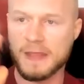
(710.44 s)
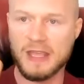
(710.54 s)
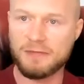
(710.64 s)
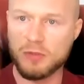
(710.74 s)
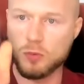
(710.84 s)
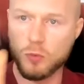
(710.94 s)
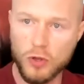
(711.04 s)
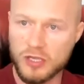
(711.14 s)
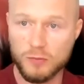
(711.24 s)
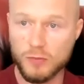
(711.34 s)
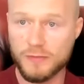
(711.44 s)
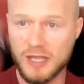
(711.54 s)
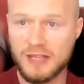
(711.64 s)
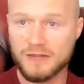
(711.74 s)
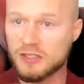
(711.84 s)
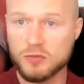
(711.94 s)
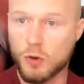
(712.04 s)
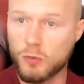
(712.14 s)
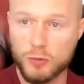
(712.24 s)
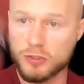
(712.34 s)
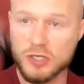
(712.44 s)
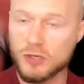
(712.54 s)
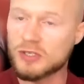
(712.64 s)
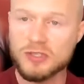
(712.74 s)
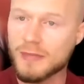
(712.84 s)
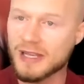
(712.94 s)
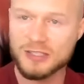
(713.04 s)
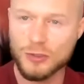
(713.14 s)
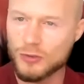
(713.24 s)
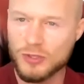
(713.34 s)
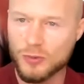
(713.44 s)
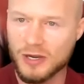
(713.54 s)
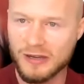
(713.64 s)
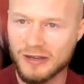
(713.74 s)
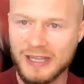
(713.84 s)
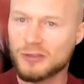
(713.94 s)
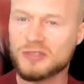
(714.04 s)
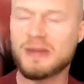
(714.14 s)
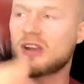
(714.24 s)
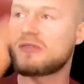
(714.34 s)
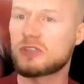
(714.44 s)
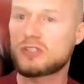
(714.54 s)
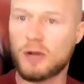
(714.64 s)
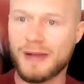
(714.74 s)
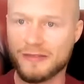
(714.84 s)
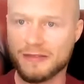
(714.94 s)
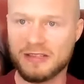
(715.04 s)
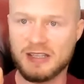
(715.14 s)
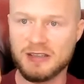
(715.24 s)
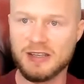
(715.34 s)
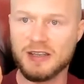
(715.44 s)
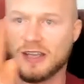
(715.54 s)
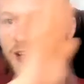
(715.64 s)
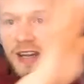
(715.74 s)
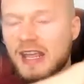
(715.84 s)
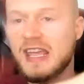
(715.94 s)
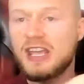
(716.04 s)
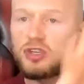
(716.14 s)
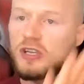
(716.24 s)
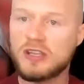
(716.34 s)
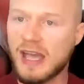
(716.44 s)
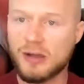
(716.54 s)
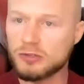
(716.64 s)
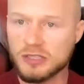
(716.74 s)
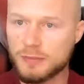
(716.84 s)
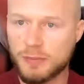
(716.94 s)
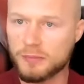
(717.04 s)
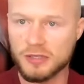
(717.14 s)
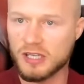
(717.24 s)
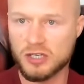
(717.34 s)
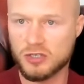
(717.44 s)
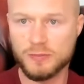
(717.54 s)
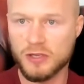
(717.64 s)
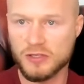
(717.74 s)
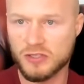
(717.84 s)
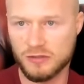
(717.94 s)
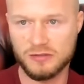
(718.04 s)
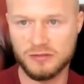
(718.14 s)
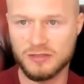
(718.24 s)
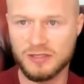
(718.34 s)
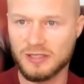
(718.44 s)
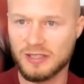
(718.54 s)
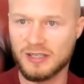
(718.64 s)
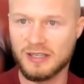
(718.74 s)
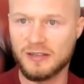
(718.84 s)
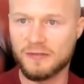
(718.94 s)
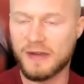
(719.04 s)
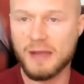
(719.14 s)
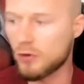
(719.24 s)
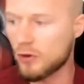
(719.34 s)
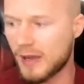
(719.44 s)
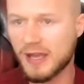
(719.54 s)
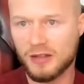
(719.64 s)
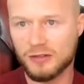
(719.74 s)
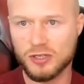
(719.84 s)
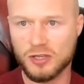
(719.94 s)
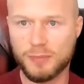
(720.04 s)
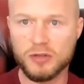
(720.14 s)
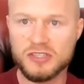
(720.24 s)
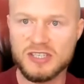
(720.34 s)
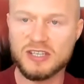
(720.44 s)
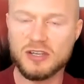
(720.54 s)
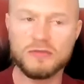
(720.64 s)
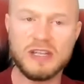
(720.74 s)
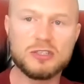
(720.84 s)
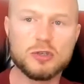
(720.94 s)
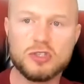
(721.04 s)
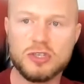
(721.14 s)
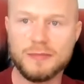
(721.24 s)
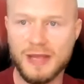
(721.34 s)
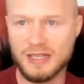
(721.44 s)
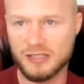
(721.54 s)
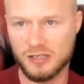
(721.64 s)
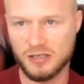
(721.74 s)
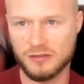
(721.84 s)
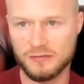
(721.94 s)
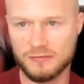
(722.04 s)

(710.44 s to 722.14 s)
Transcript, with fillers: if you were working with me, this is what we would do. It doesn't matter who you are. It doesn't matter if you're a top athlete an aging elderly population person. Fibromyalgia, polycystic ovary, it doesn't matter.